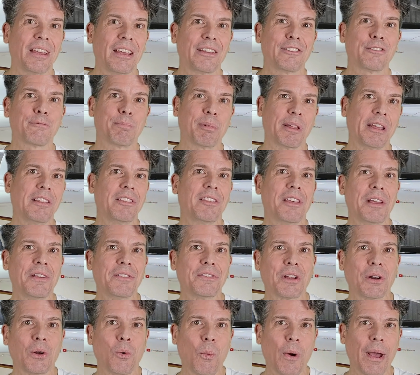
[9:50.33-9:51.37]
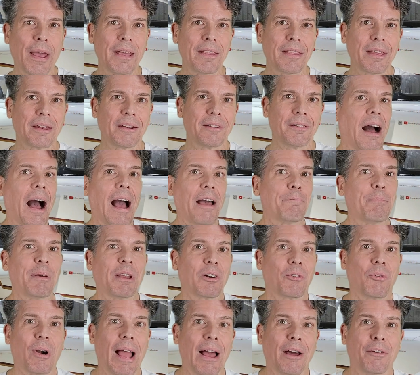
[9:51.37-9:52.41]
explain things in a way that I've been
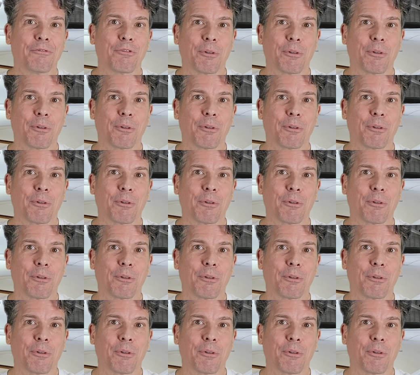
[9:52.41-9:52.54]
around